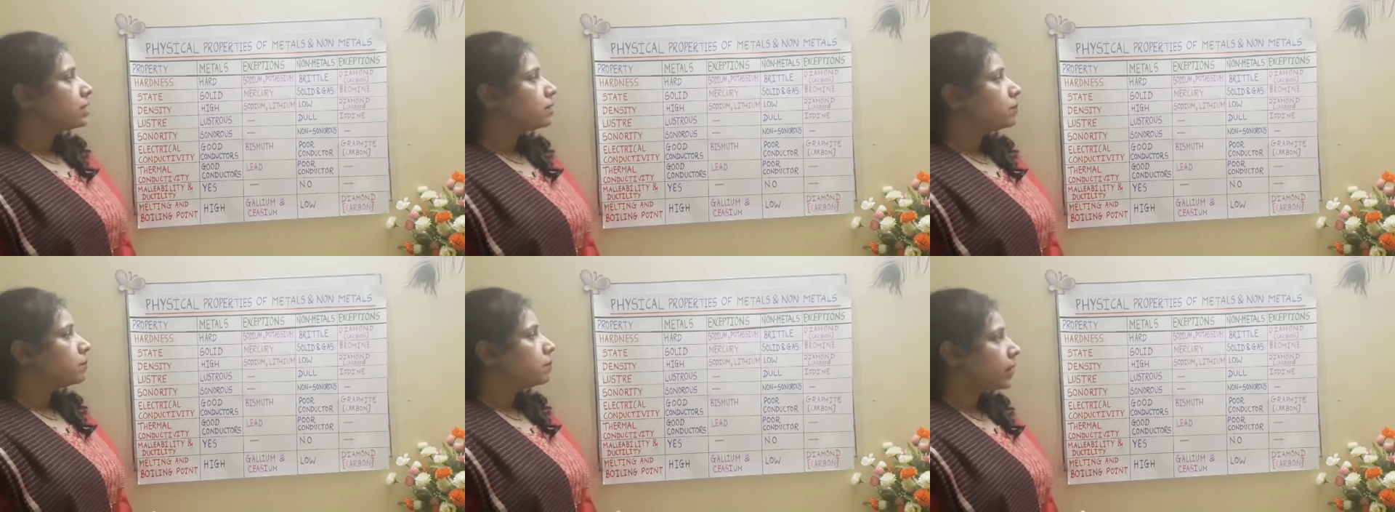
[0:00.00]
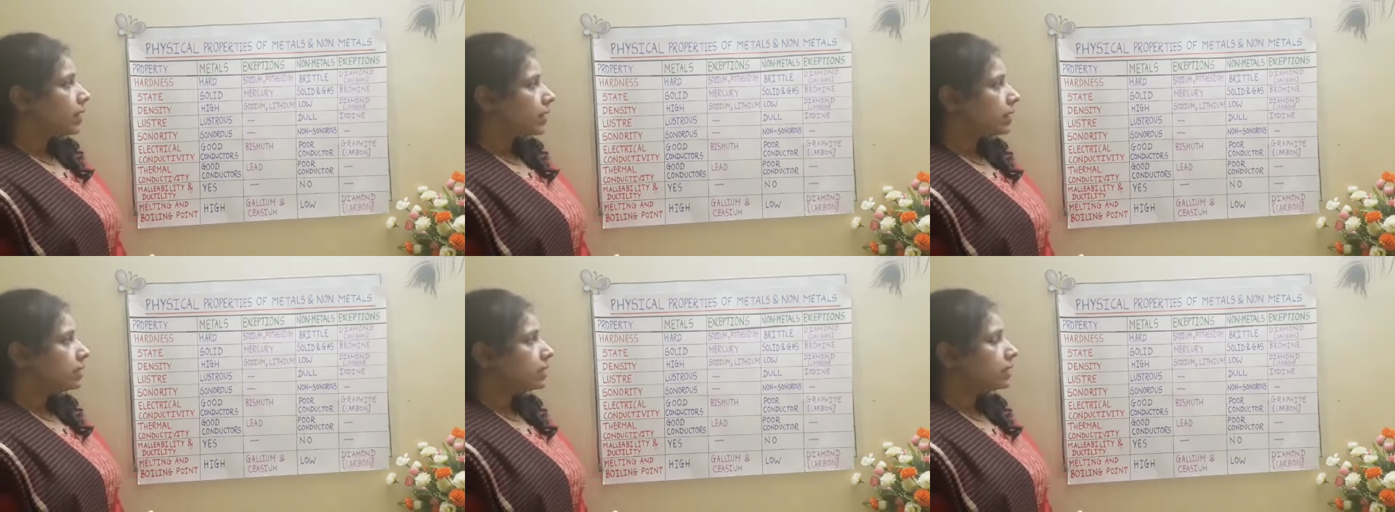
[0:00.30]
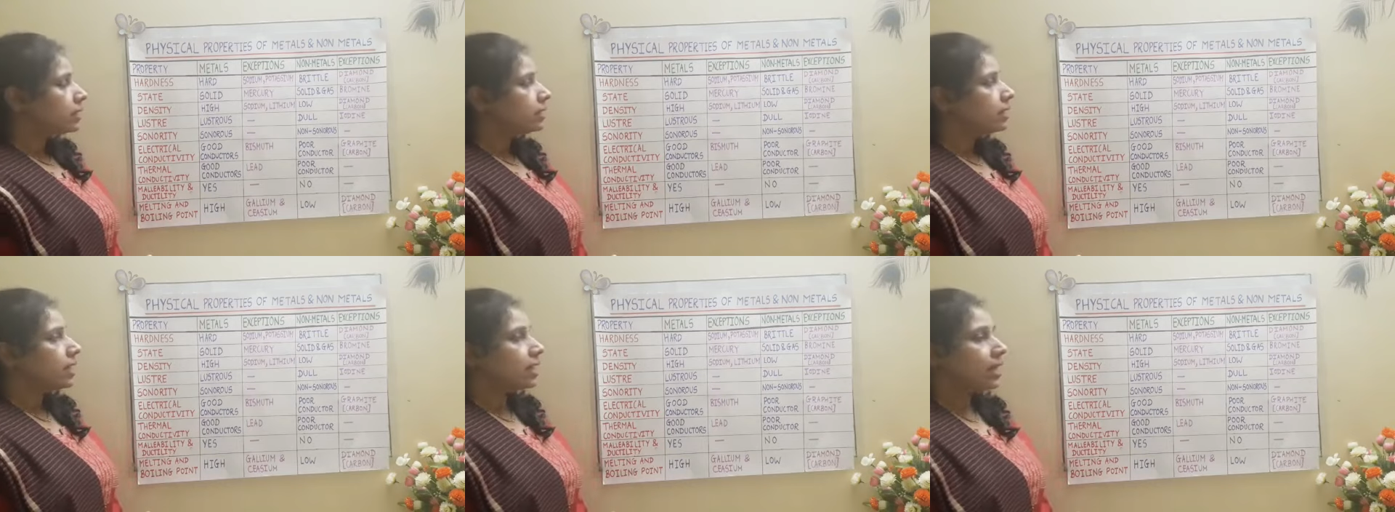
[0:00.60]
But
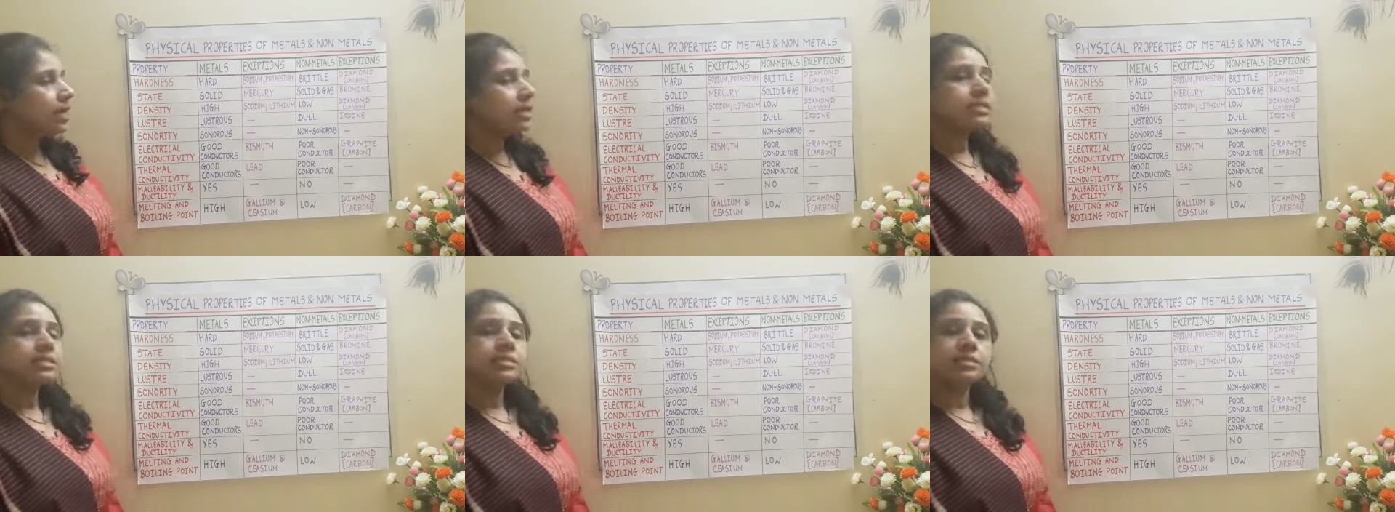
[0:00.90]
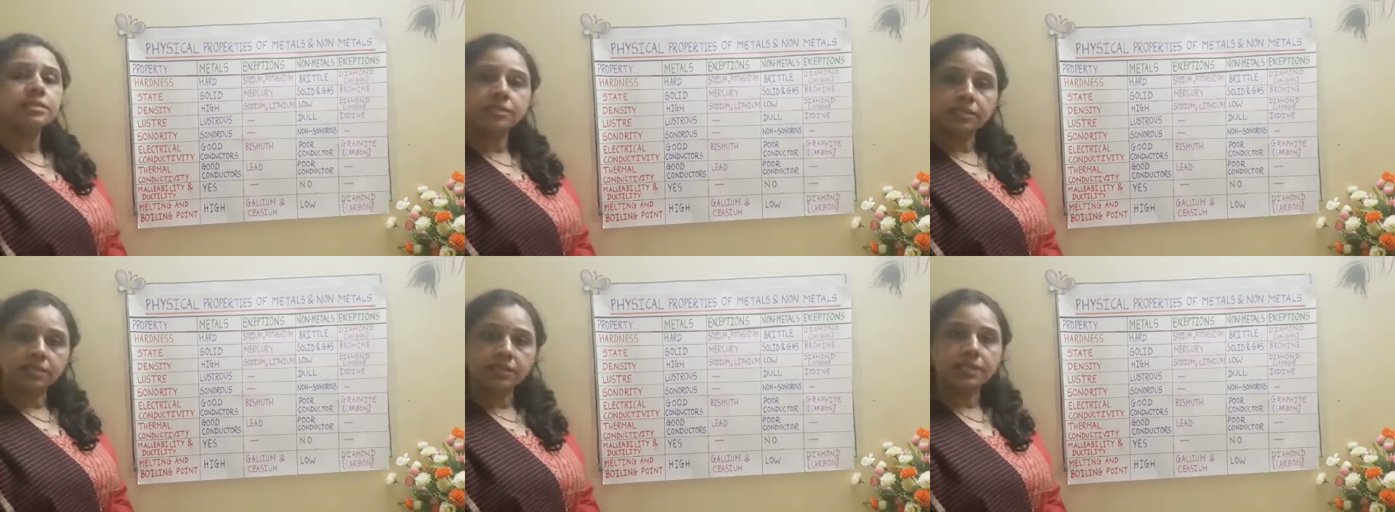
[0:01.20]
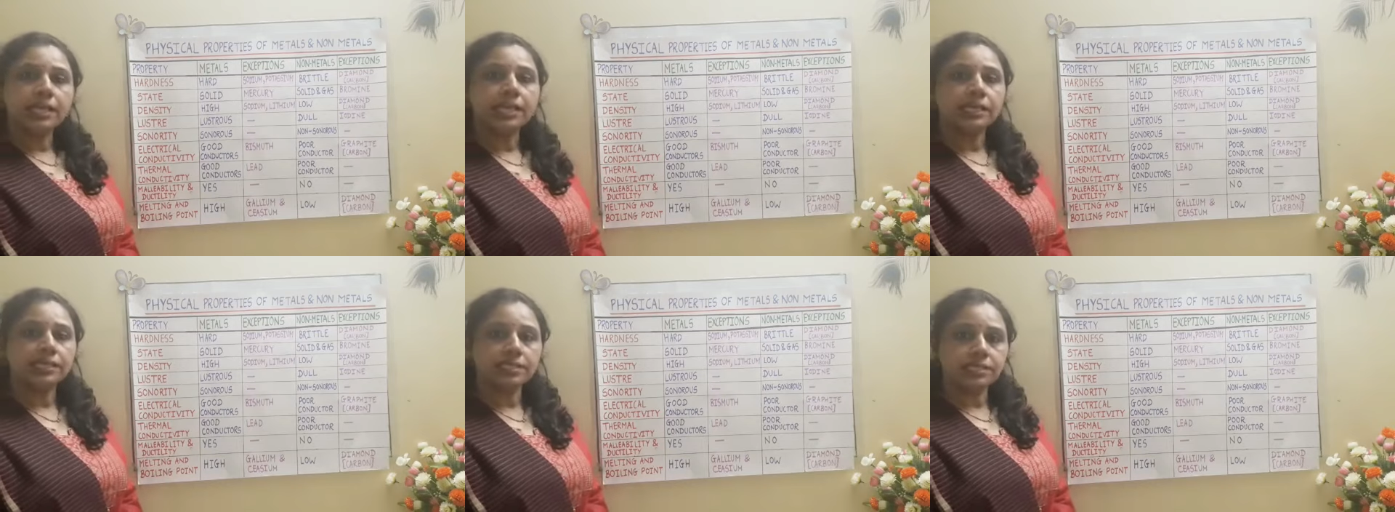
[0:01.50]
there are certain
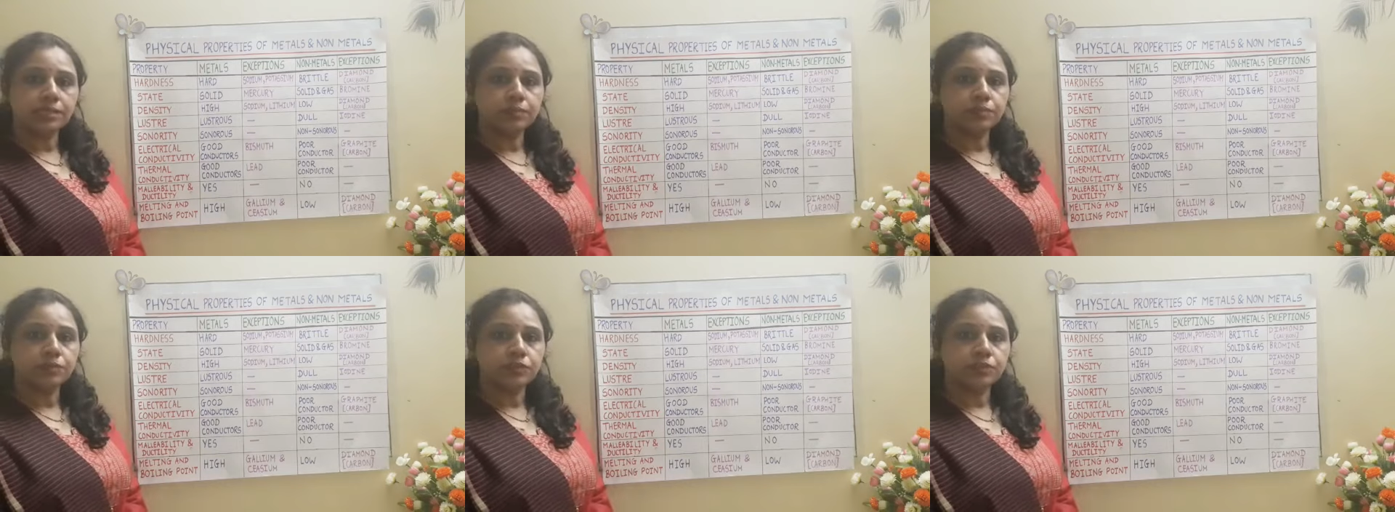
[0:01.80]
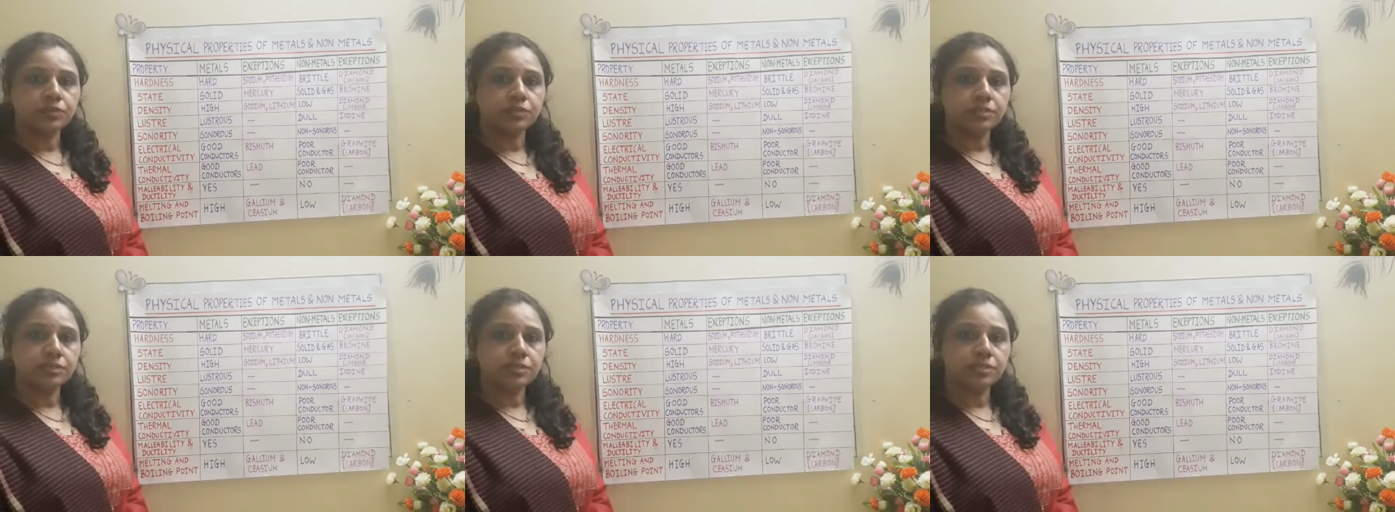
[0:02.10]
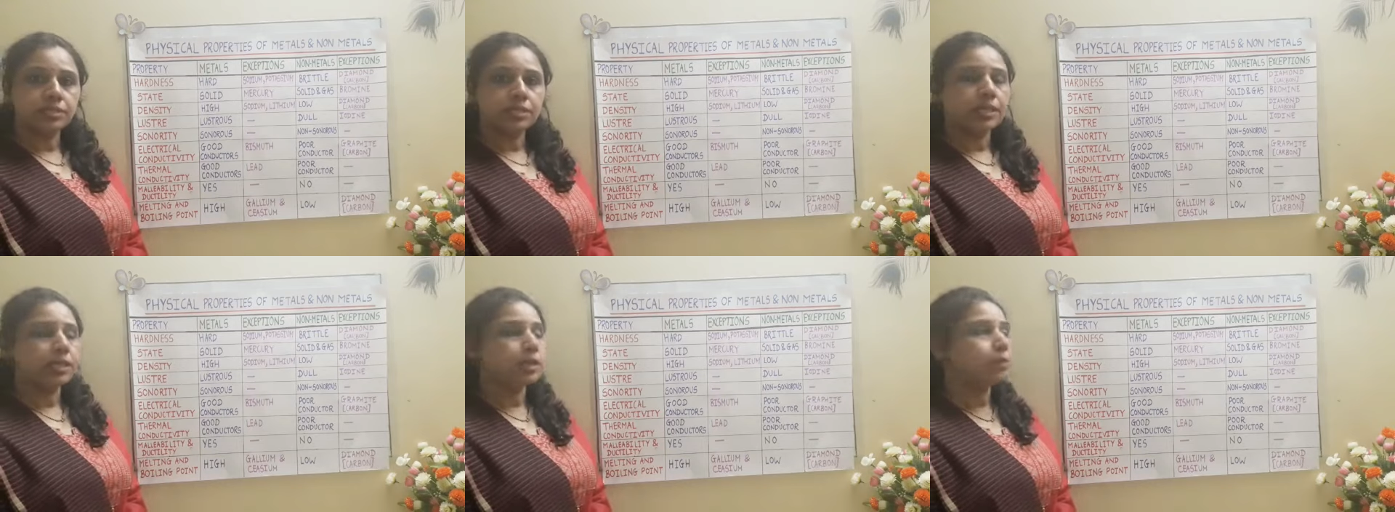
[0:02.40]
exceptions
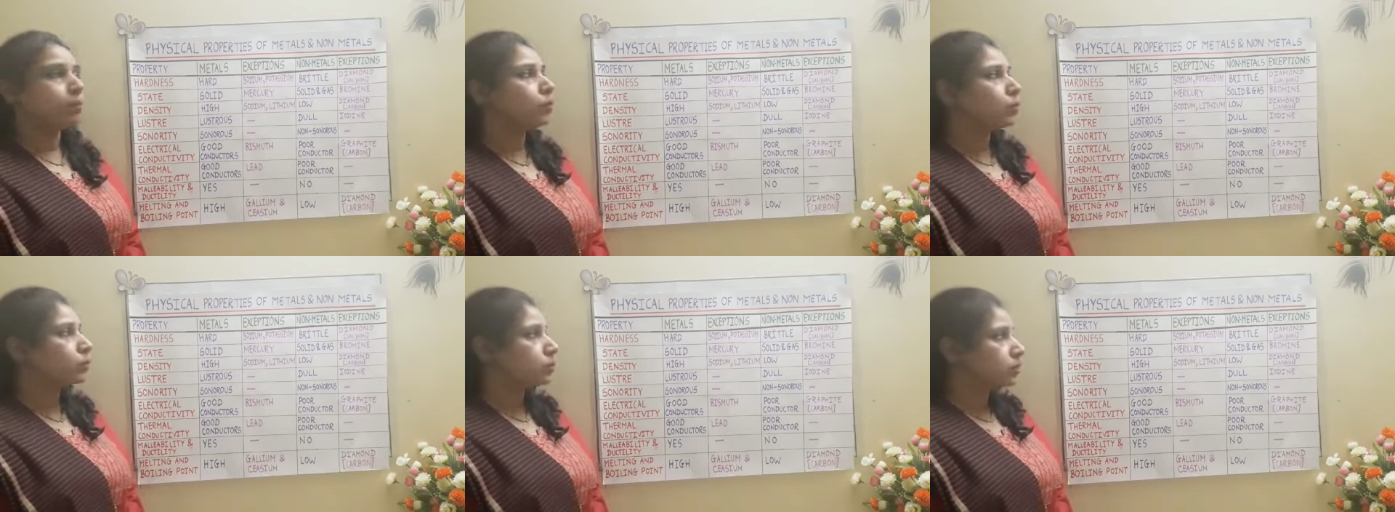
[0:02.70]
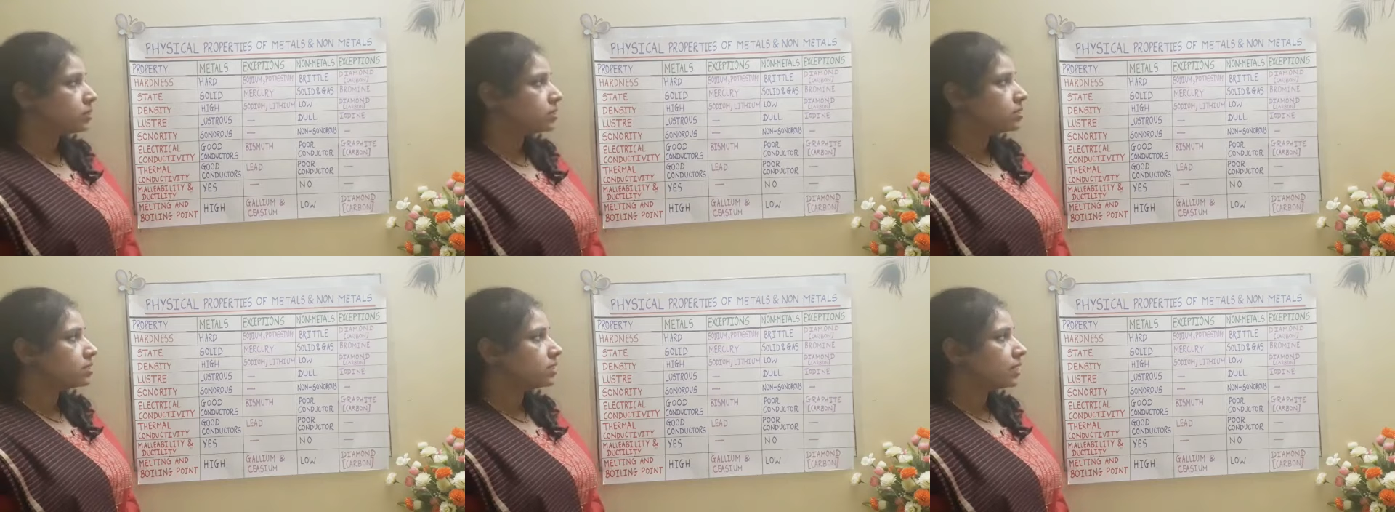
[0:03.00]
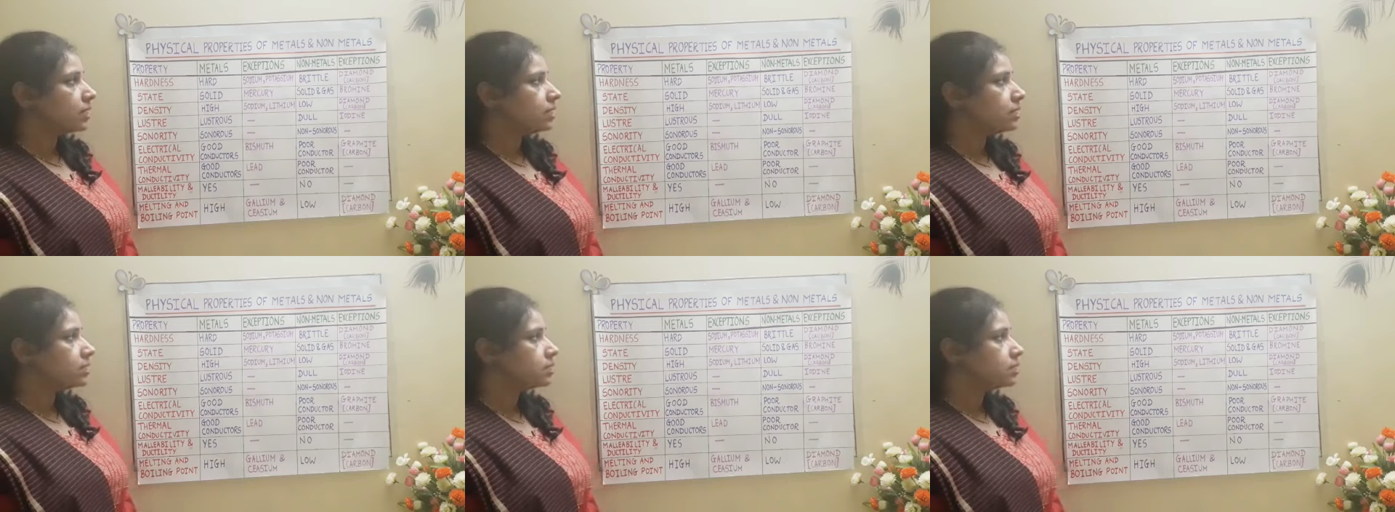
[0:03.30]
in both the sides.